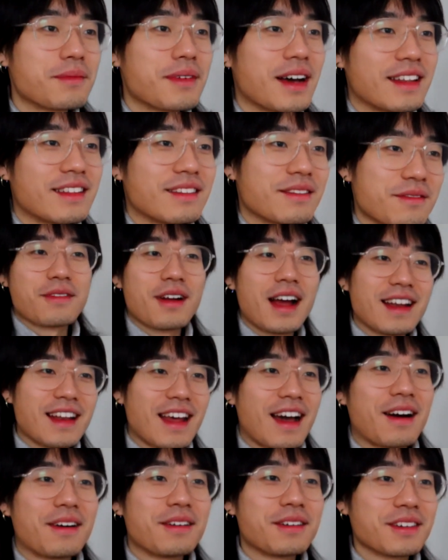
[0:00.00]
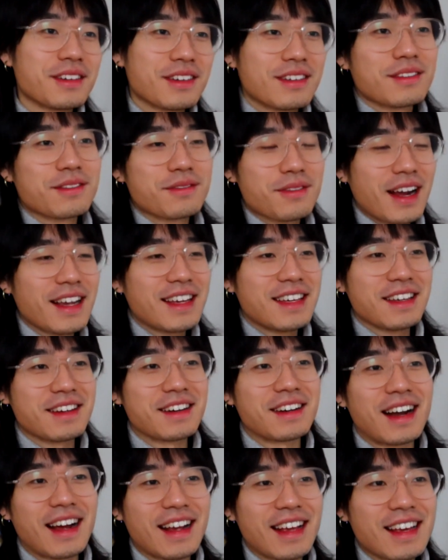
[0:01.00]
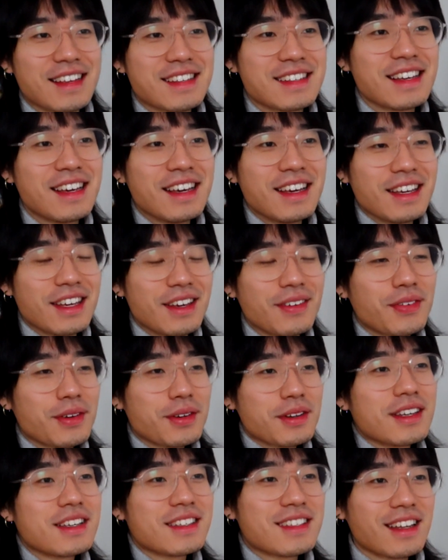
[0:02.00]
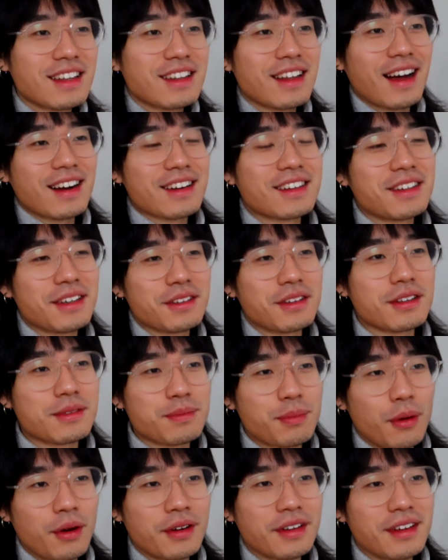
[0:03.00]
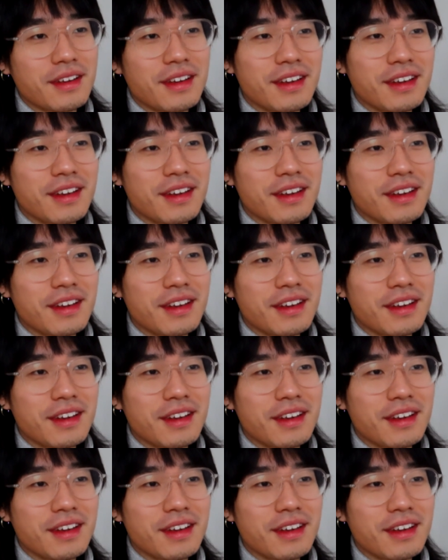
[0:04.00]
But right now, right here, I guess if you listened until this point,